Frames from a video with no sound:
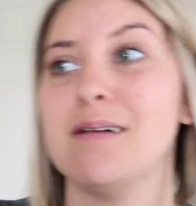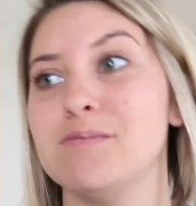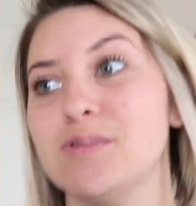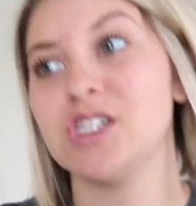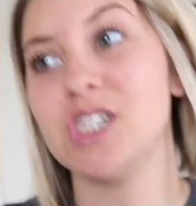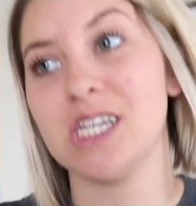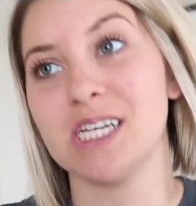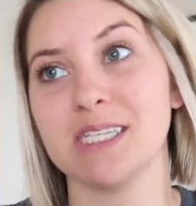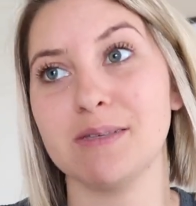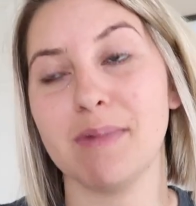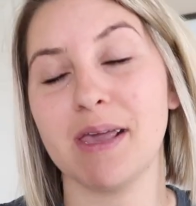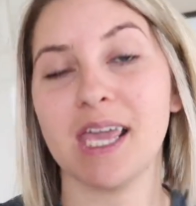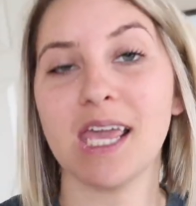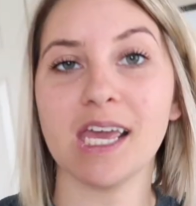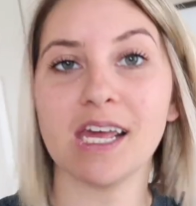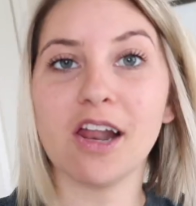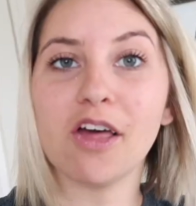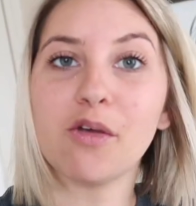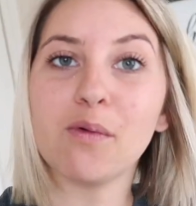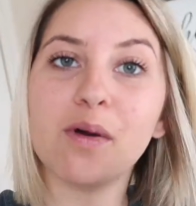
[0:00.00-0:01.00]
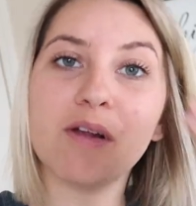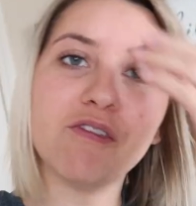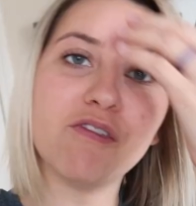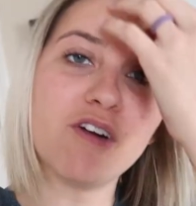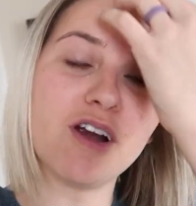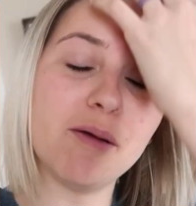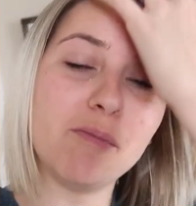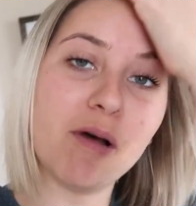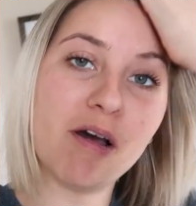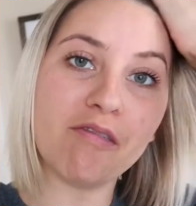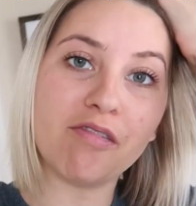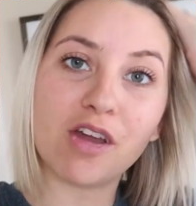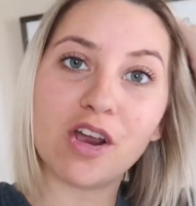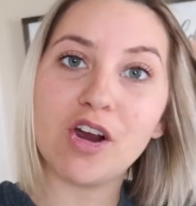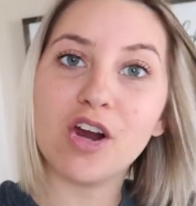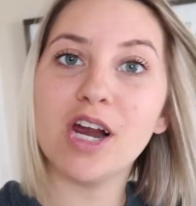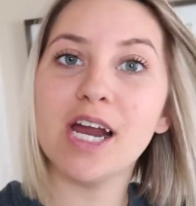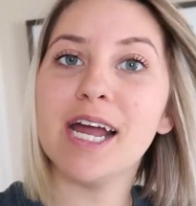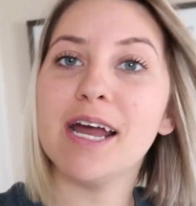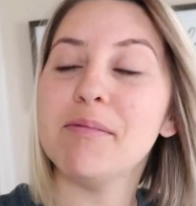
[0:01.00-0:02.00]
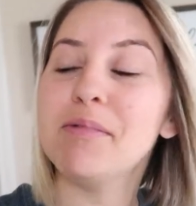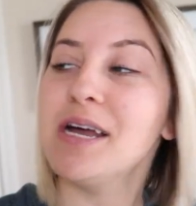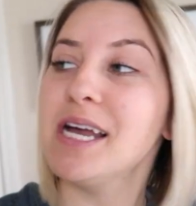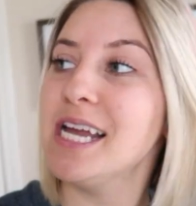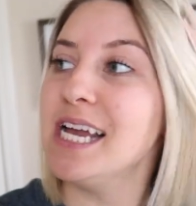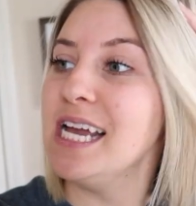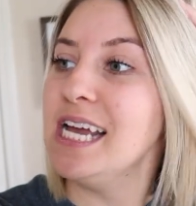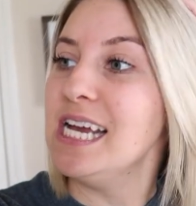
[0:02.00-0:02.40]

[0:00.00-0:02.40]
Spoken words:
she is making another one for above the crib.